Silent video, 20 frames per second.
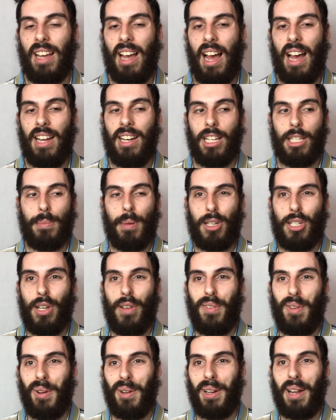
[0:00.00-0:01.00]
And especially
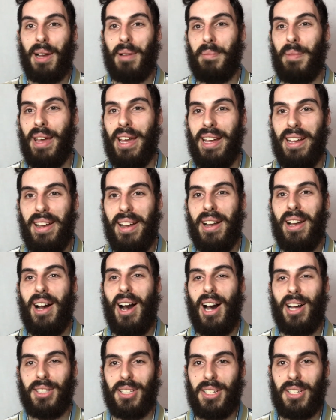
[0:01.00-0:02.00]
if you're like me,
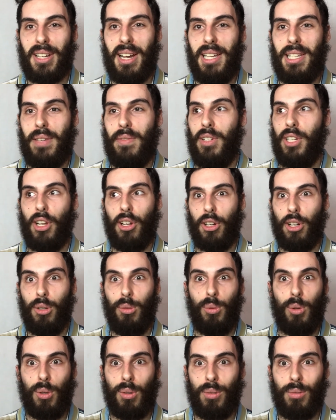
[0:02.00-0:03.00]
undecisive, you don't
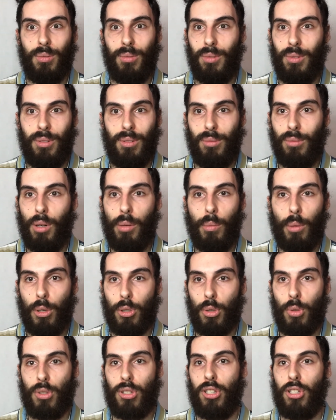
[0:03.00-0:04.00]
know what